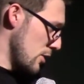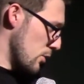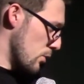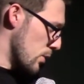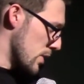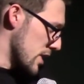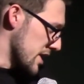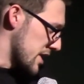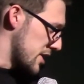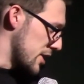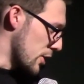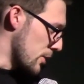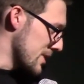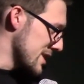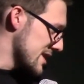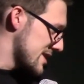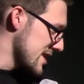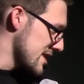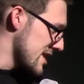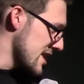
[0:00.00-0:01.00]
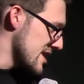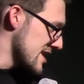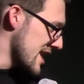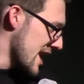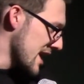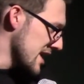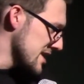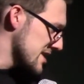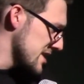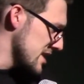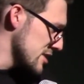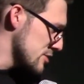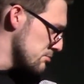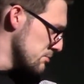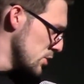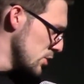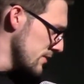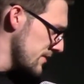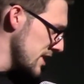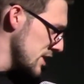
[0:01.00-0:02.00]
We're going to the 90s
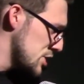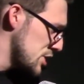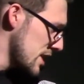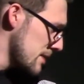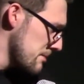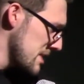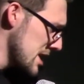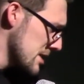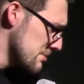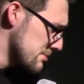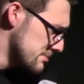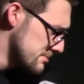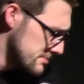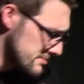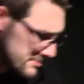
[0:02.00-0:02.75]
movie, Jimmy.